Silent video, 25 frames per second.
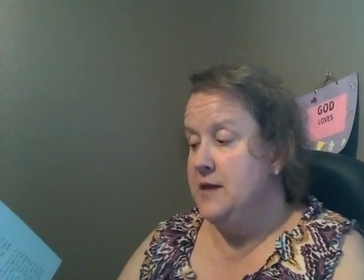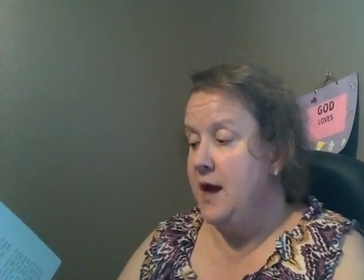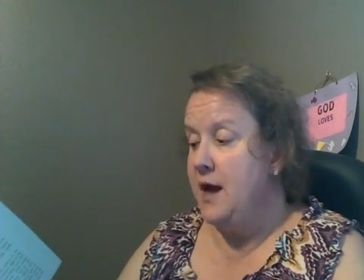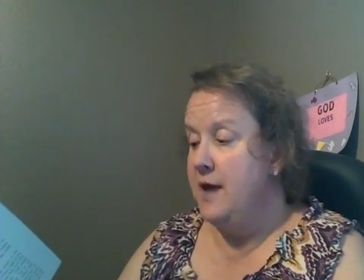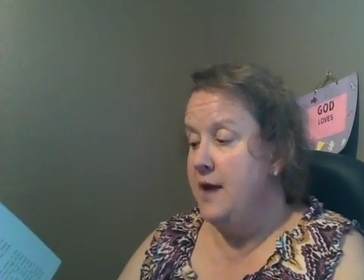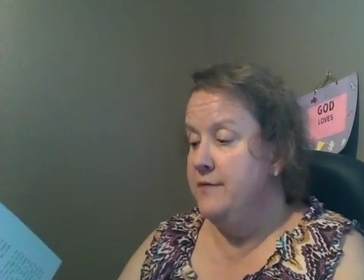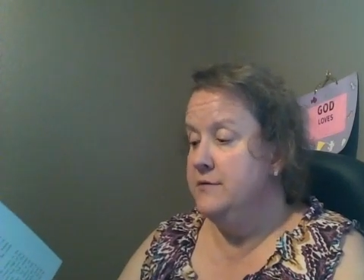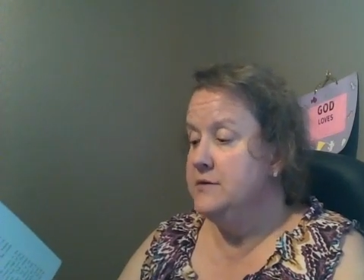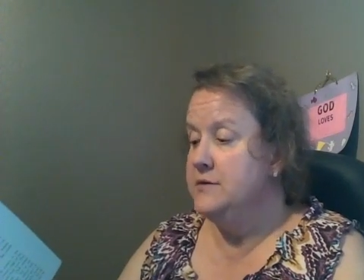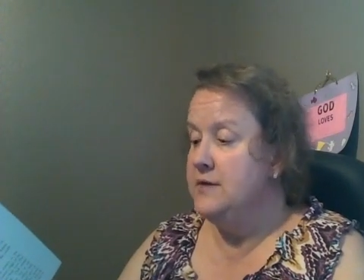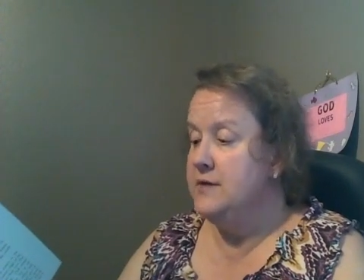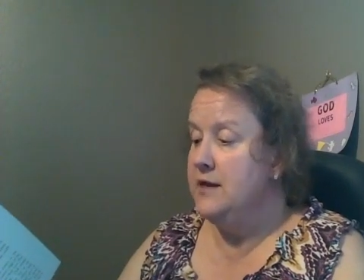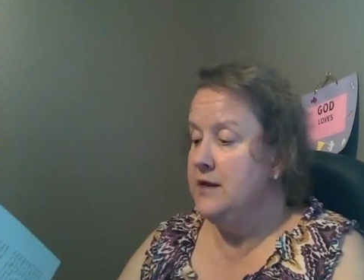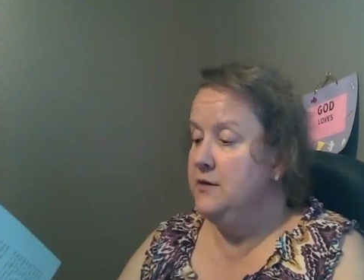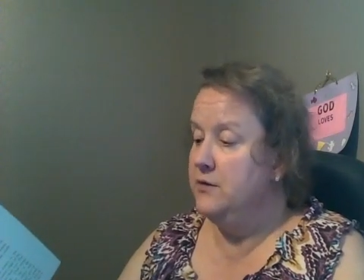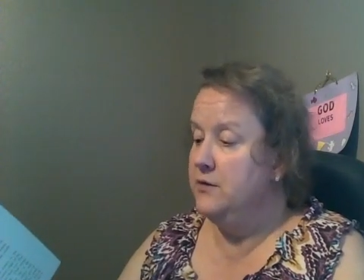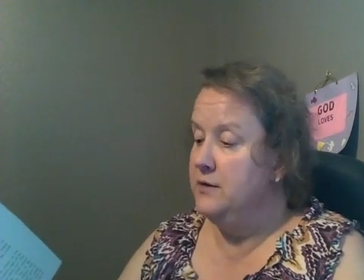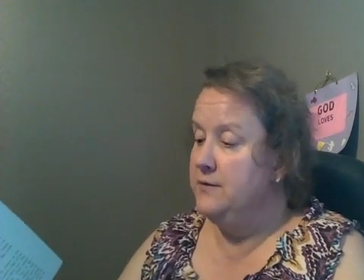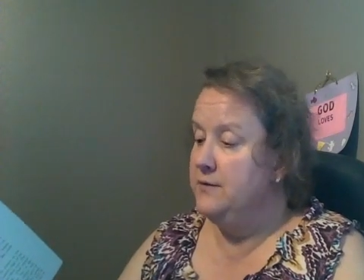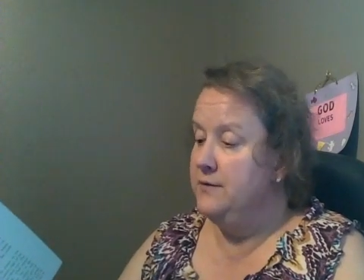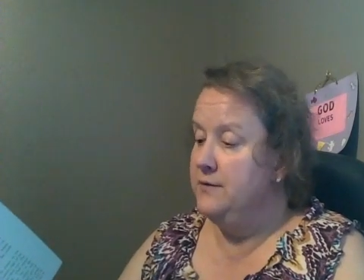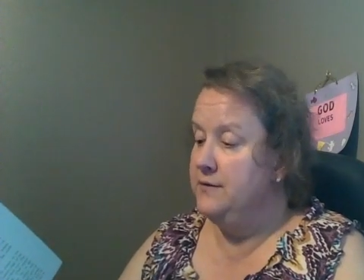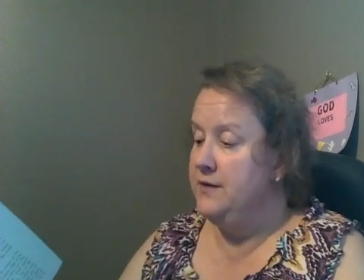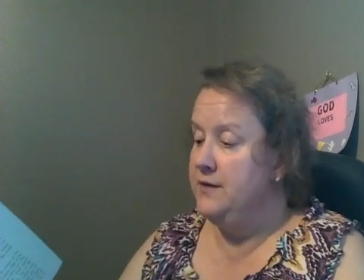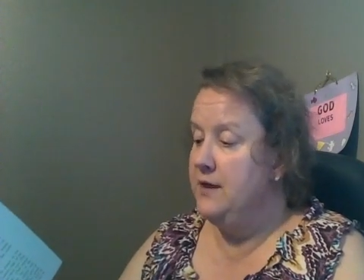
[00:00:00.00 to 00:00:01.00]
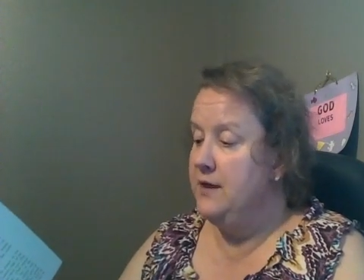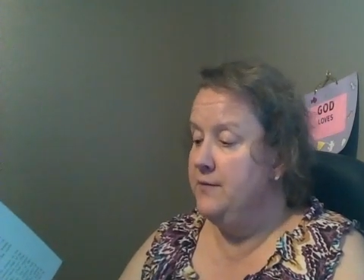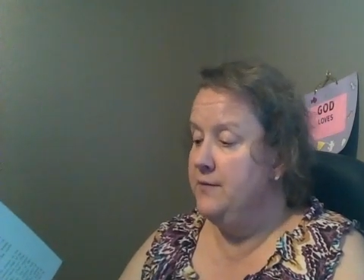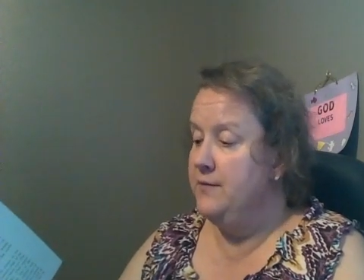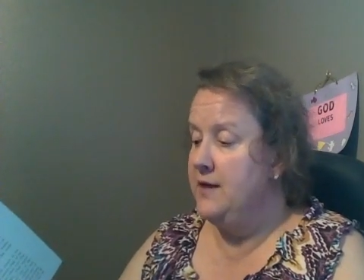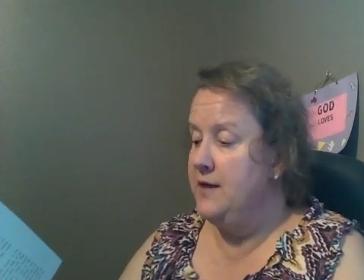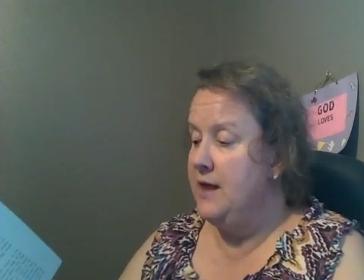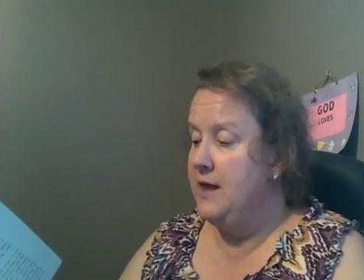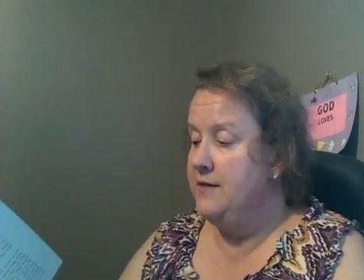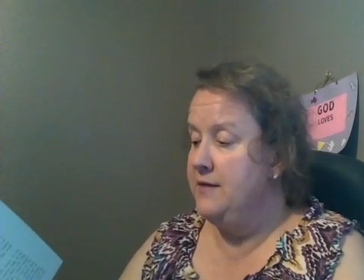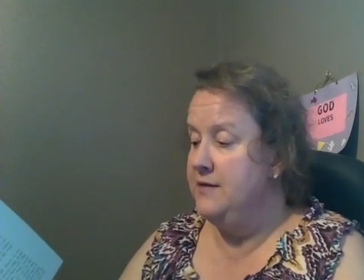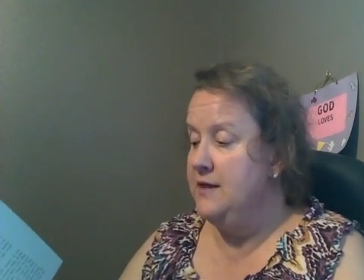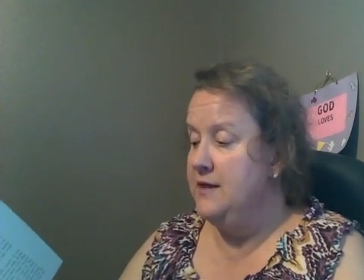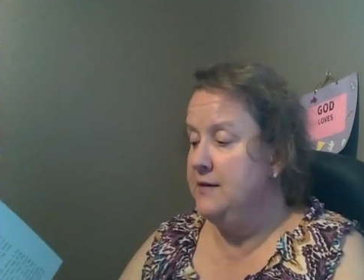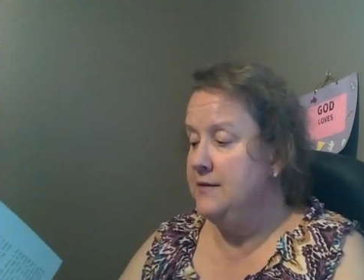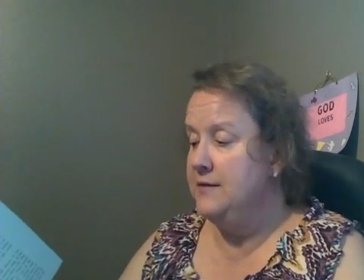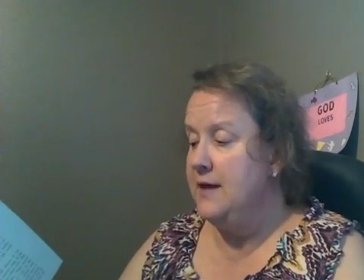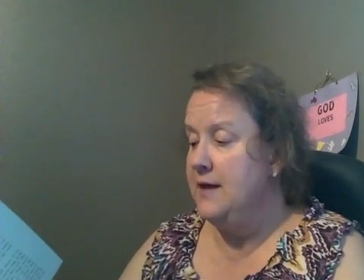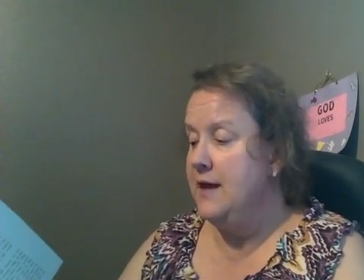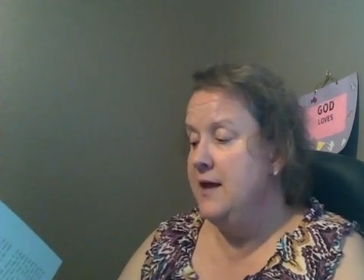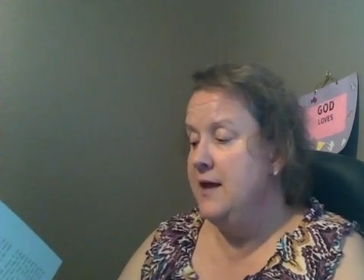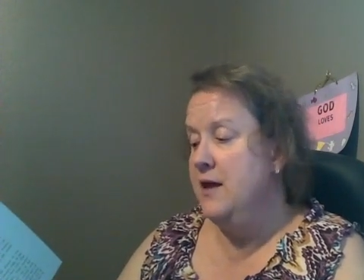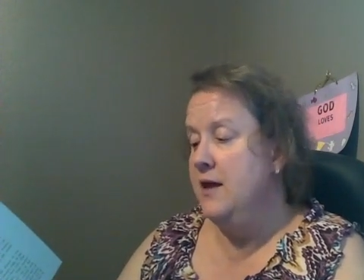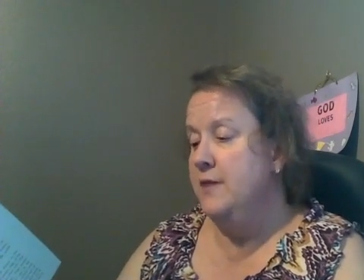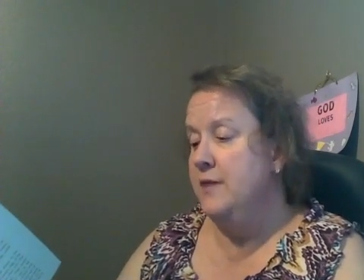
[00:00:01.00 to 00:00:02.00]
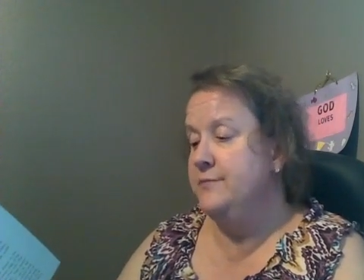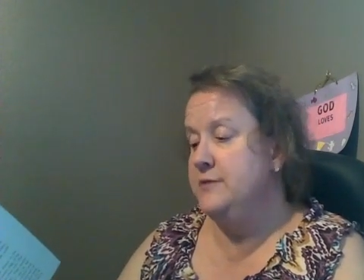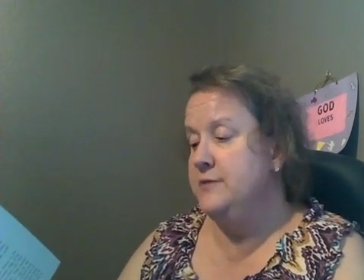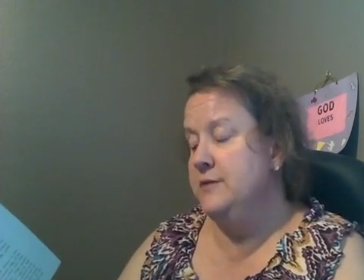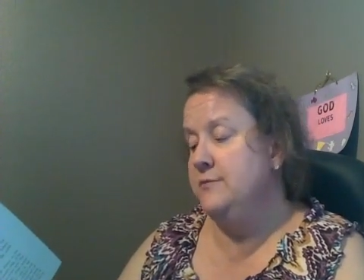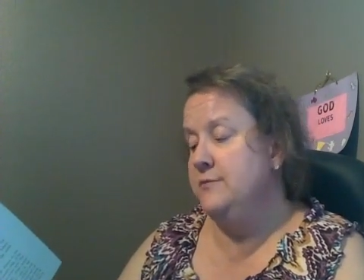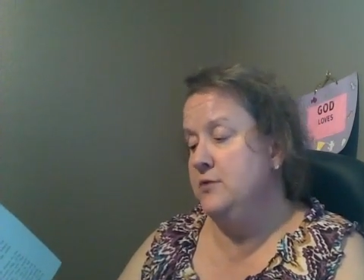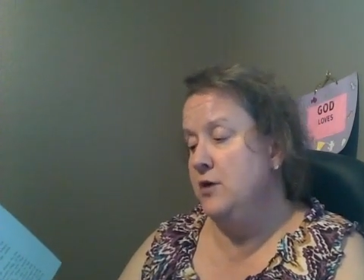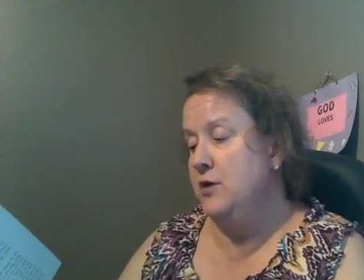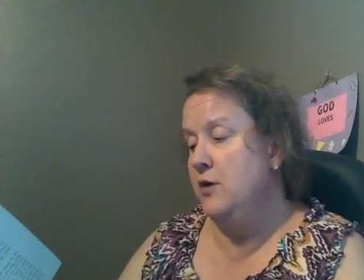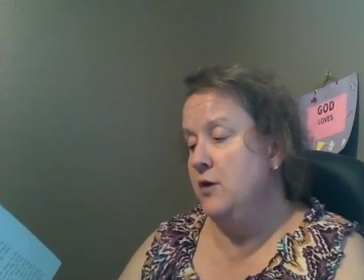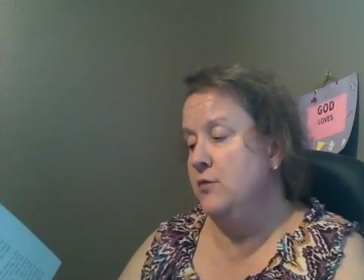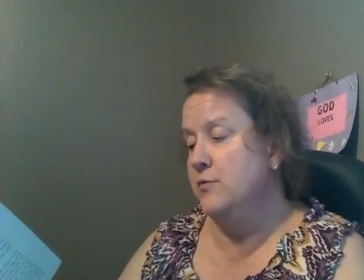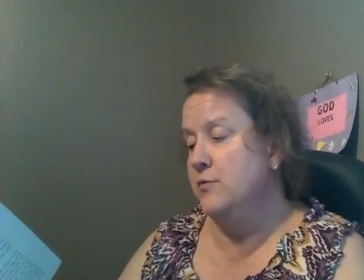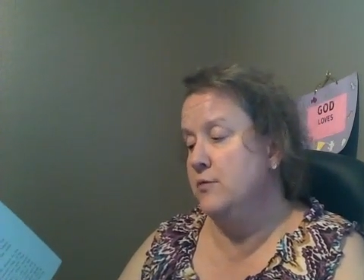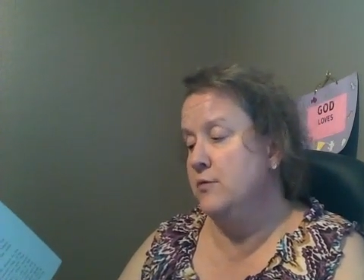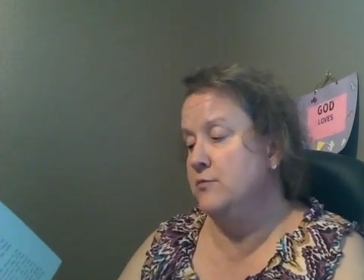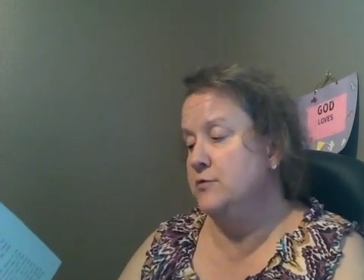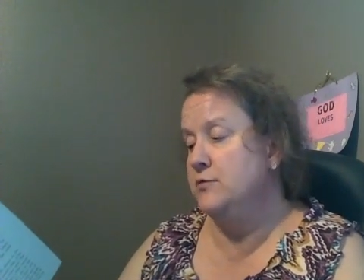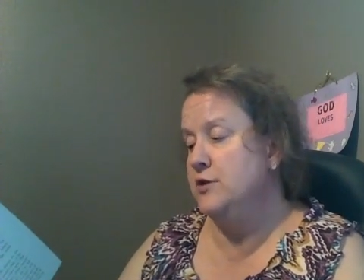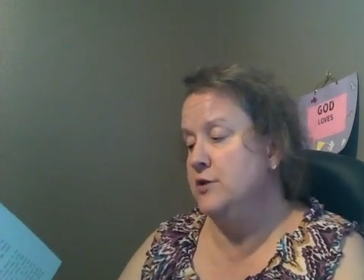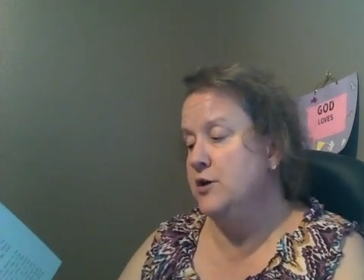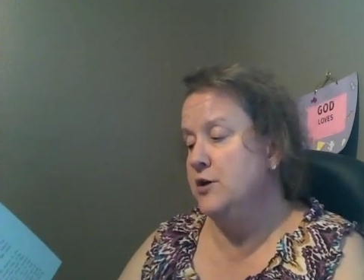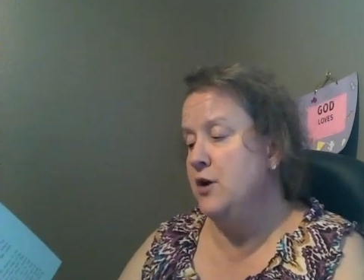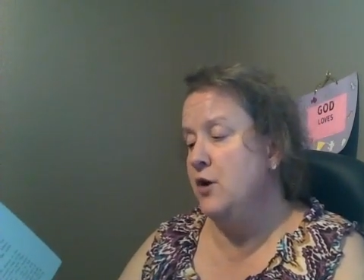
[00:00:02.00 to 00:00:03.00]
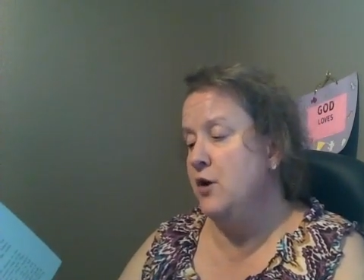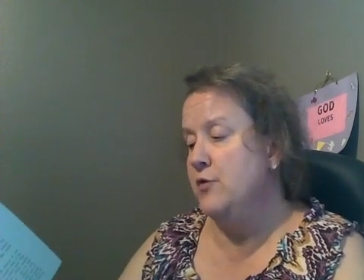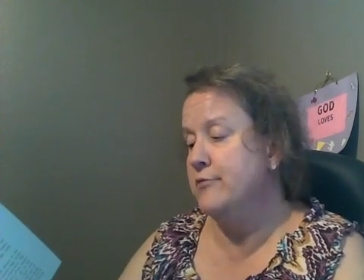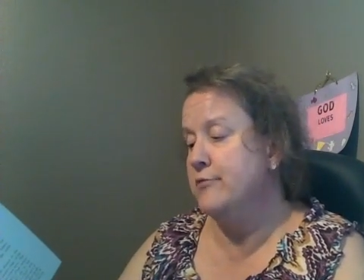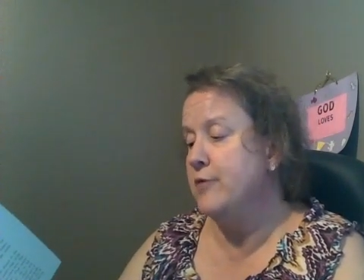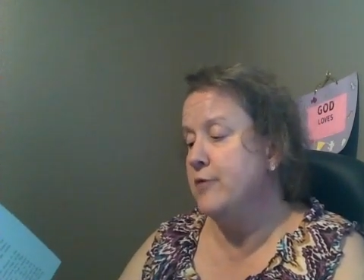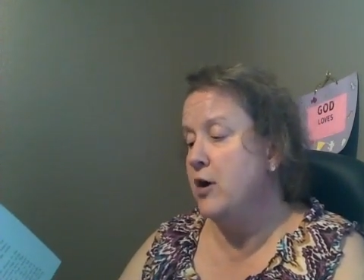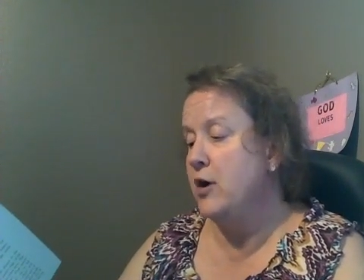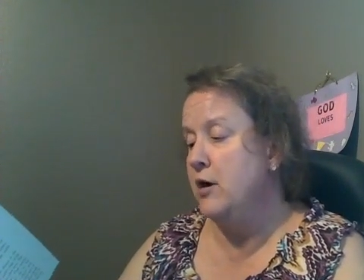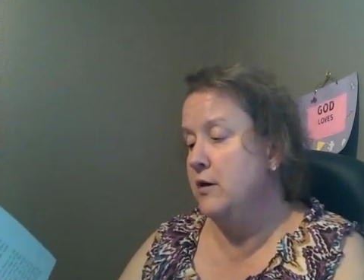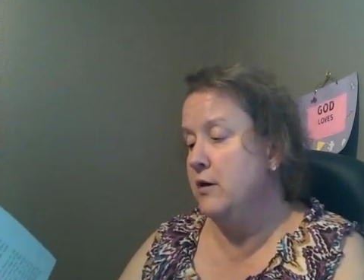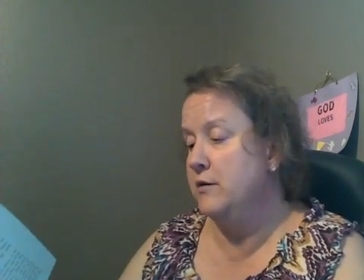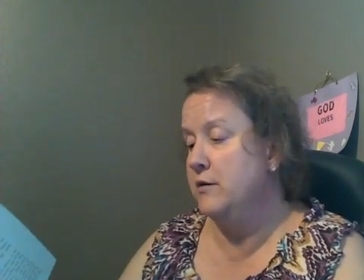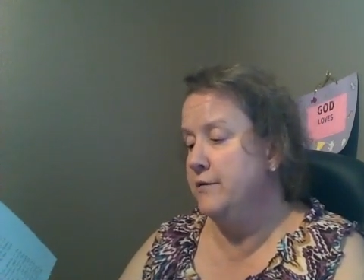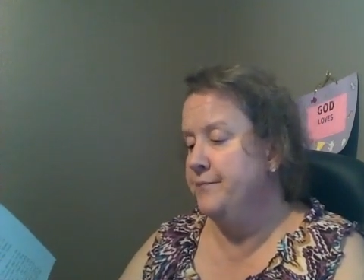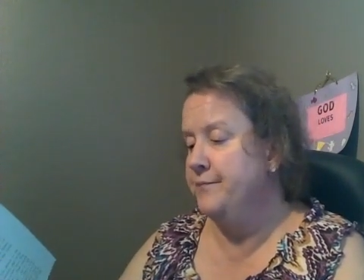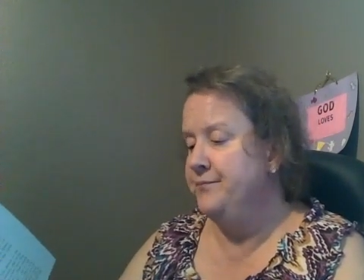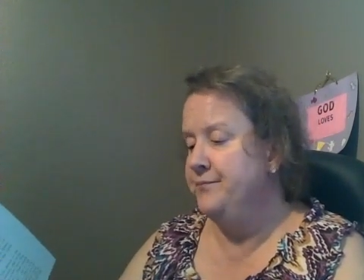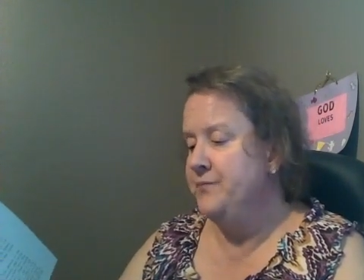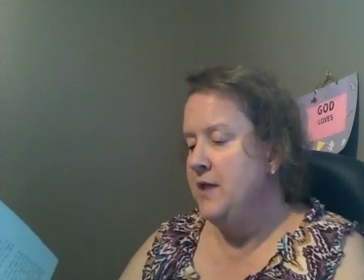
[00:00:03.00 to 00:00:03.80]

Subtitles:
I was angry with him, and I think that helped him go wrong."